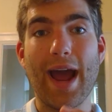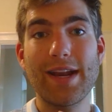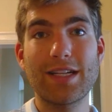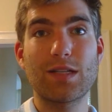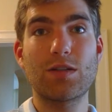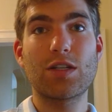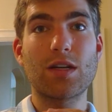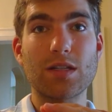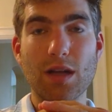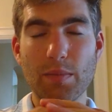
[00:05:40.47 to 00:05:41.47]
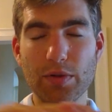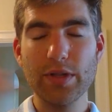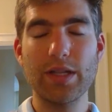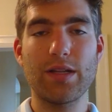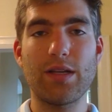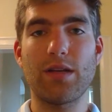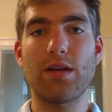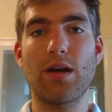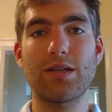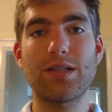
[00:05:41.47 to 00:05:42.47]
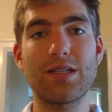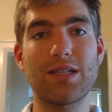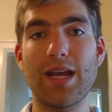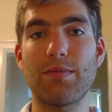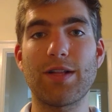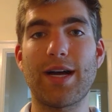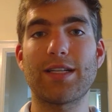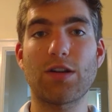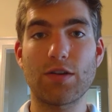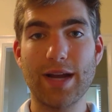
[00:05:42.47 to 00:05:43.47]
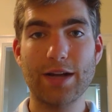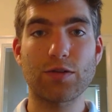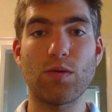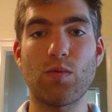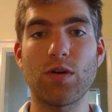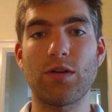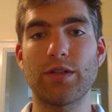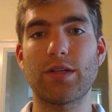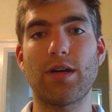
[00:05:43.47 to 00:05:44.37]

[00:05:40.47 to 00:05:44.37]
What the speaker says: and it's just completely destabilized our natural world.